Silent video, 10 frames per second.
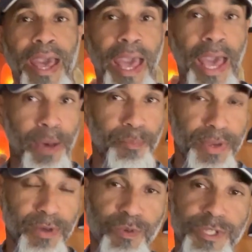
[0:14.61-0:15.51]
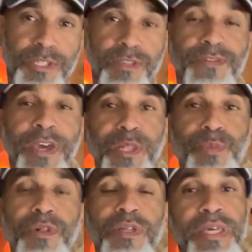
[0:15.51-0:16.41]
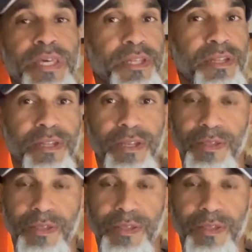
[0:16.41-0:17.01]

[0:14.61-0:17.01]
app, which is available in